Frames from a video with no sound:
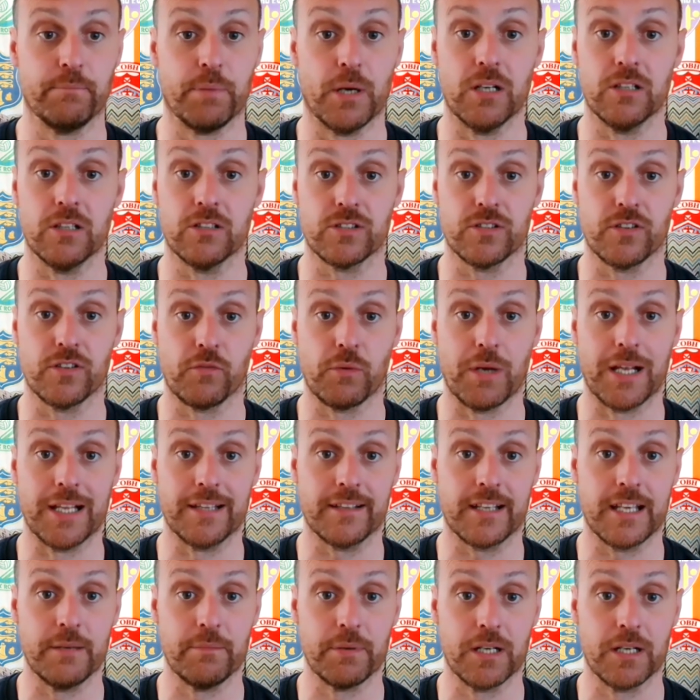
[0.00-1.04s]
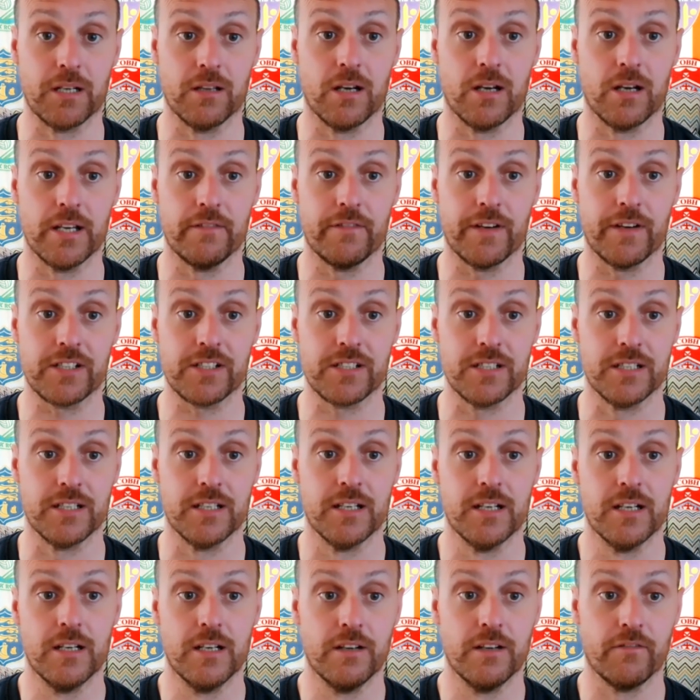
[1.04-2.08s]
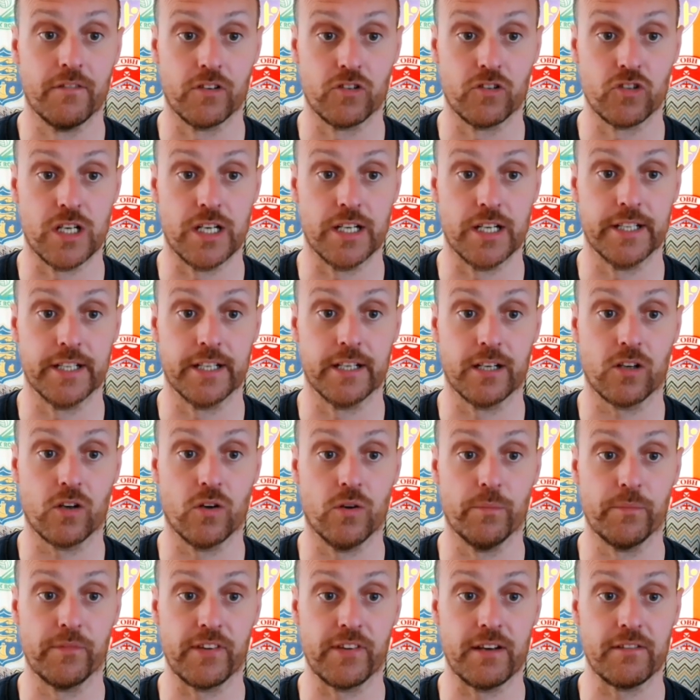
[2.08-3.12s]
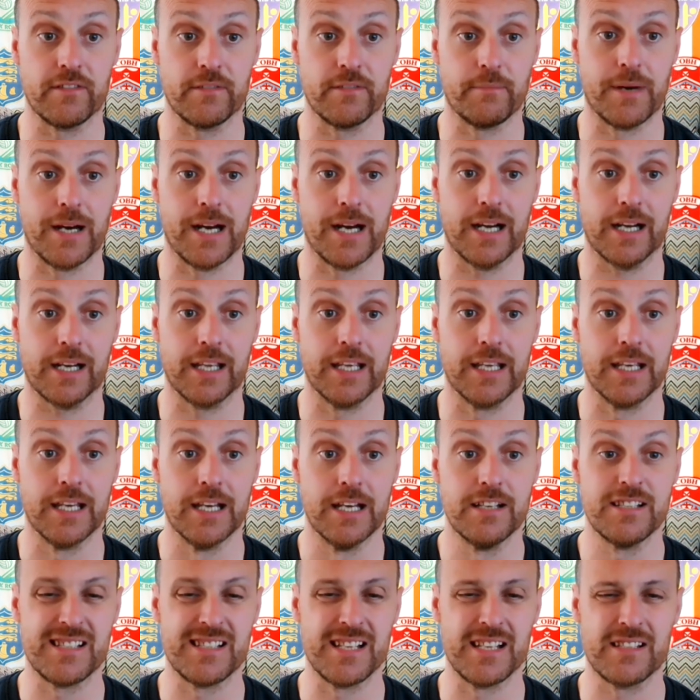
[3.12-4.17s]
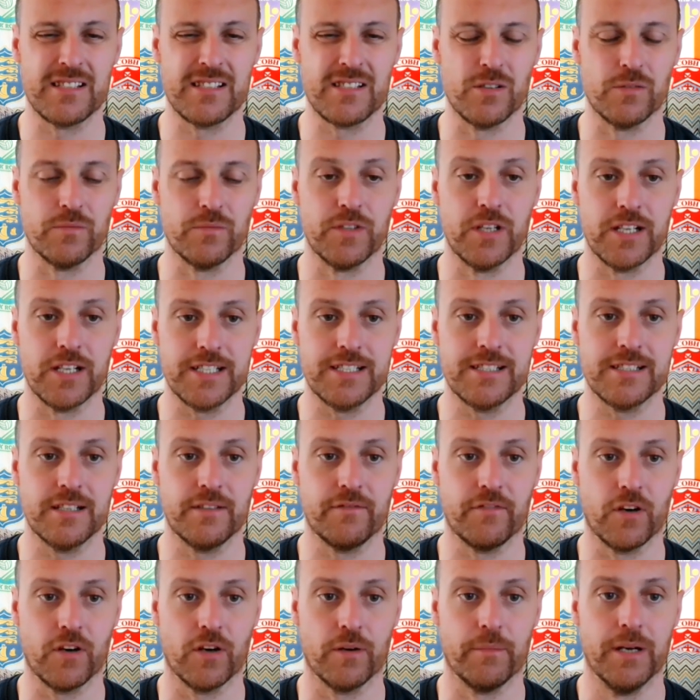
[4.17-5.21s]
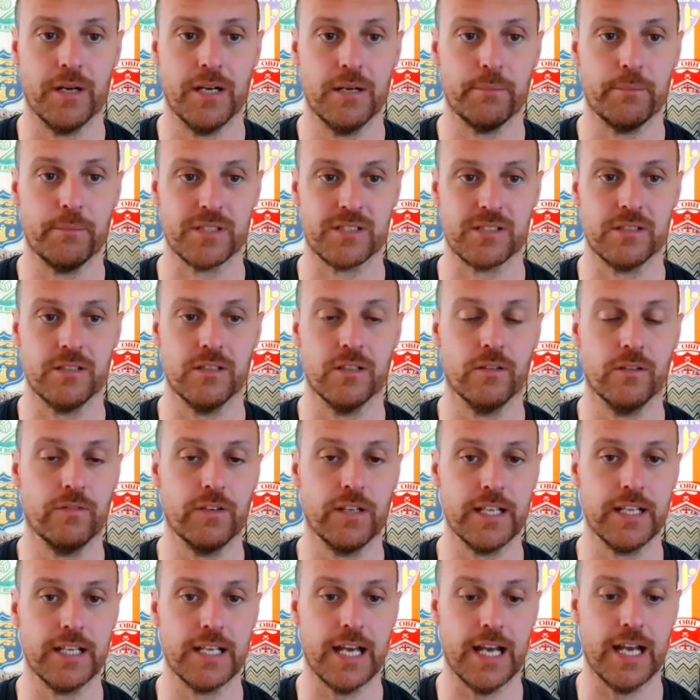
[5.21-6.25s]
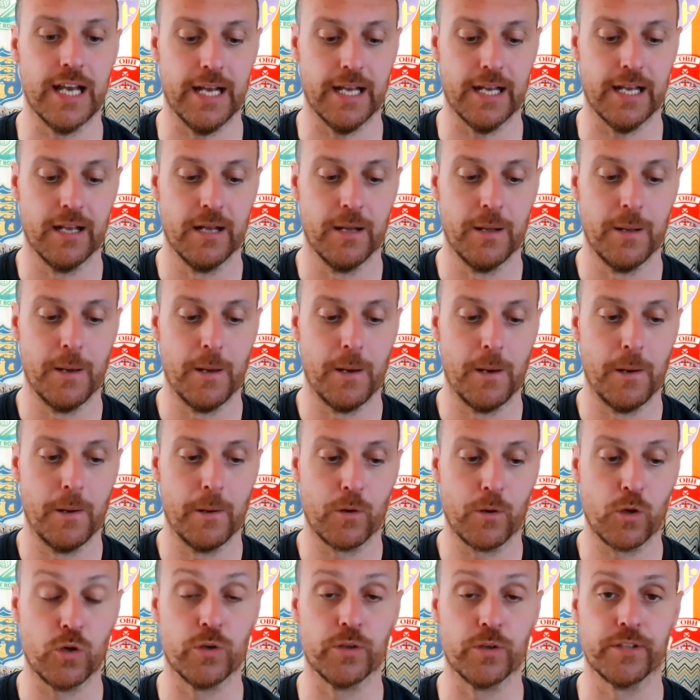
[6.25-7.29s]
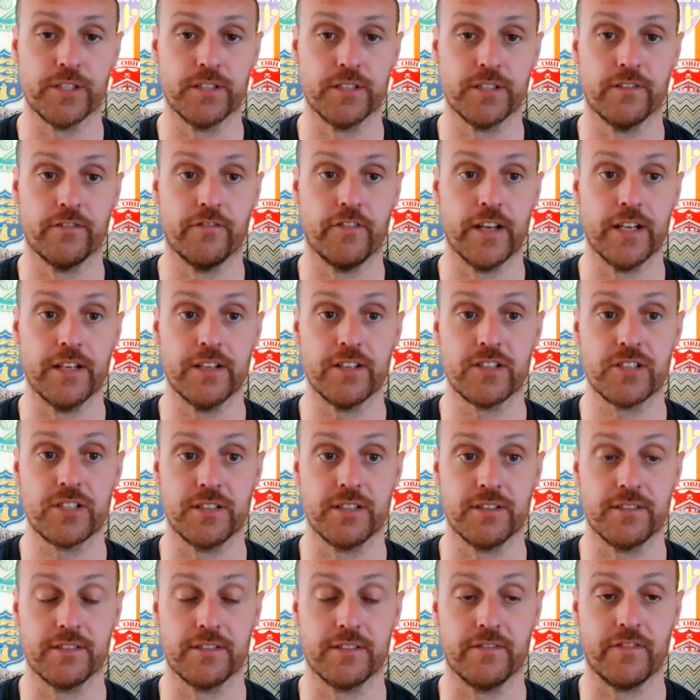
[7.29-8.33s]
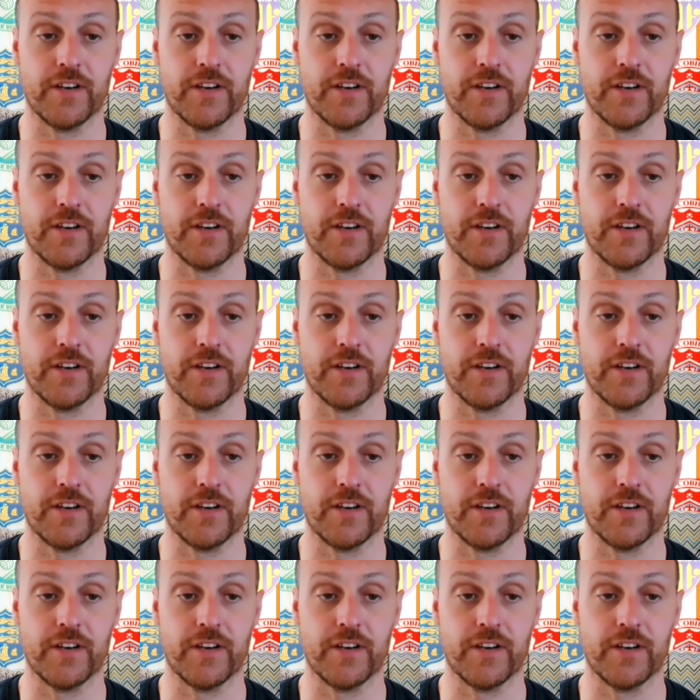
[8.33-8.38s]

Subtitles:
Bolger does well to keep it alive actually for Drogheda, and it comes out to Markey, sits up nicely for him, but it's a lovely cushioned finish into the